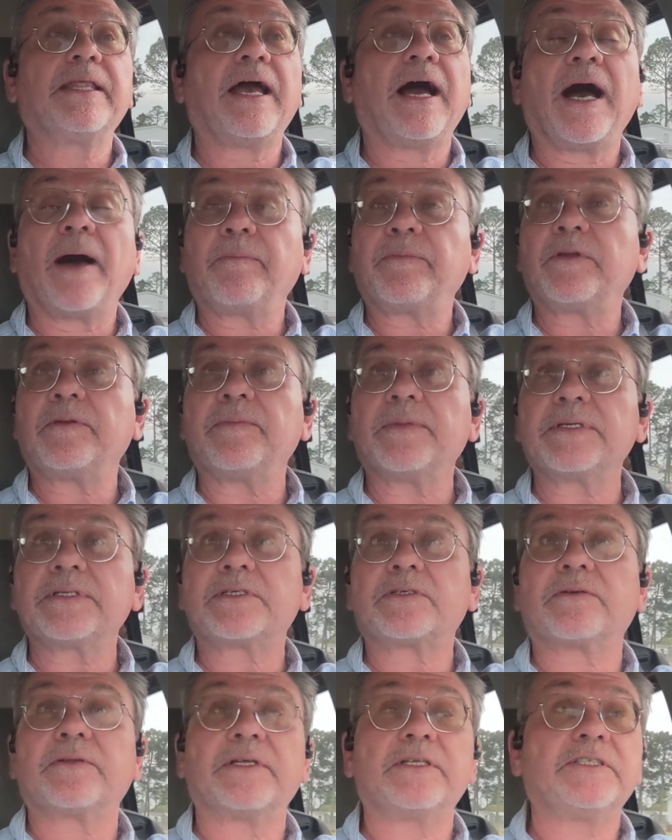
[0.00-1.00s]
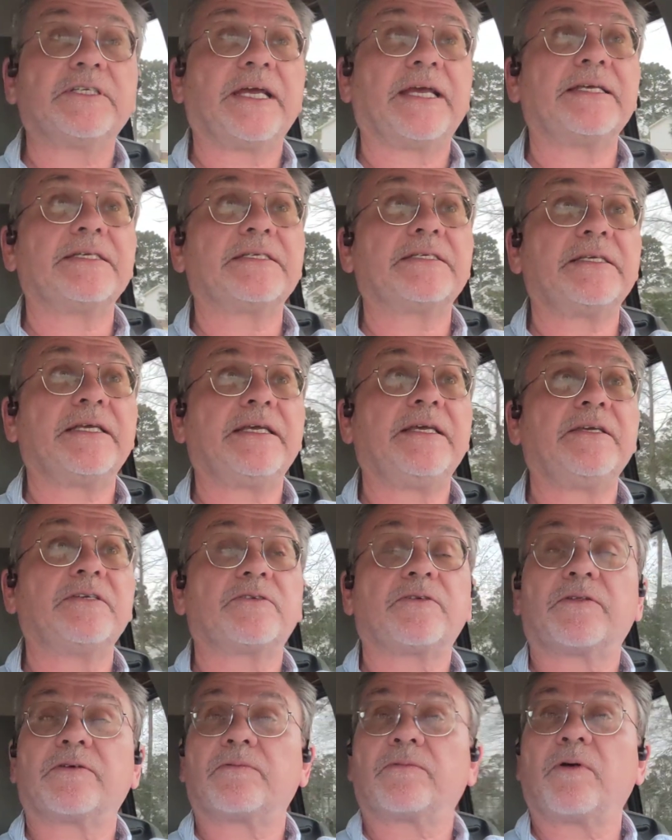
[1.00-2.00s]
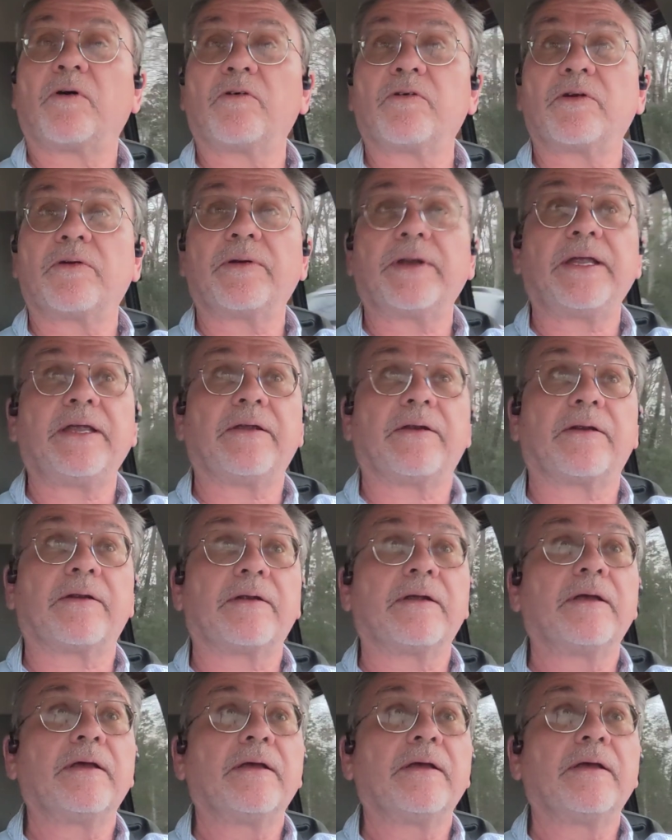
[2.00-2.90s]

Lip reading: the Optimists or the JCs or the Rotary or